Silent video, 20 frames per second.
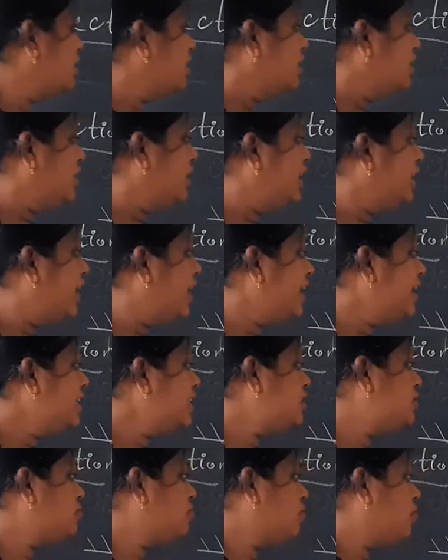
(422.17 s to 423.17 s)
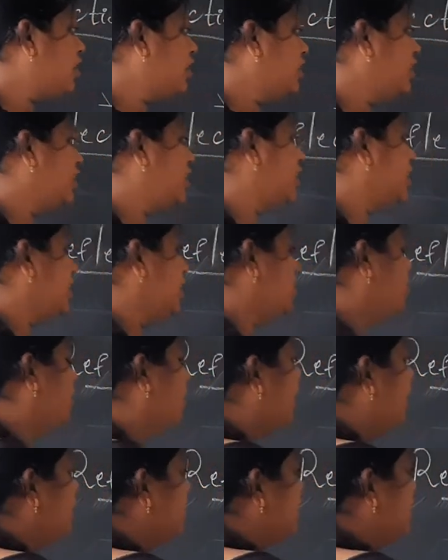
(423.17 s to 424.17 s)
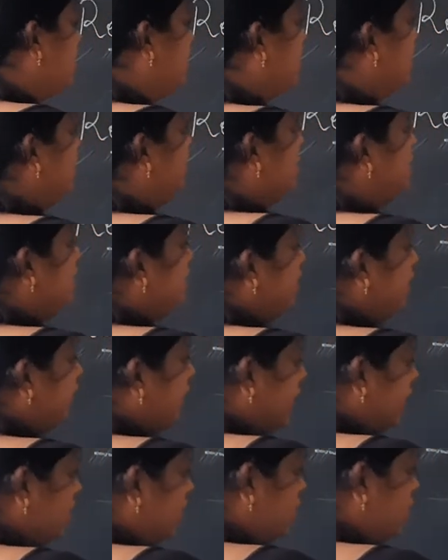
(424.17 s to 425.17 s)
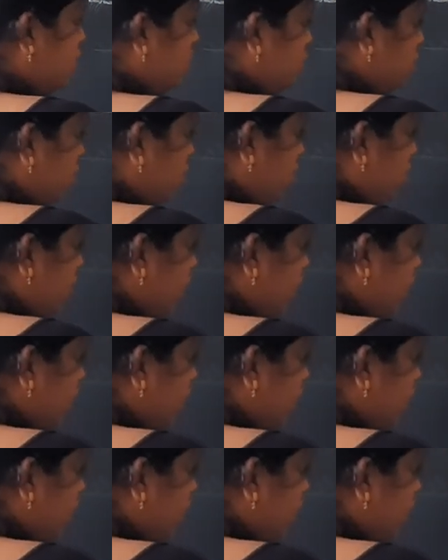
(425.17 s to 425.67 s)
the lines what here, I can draw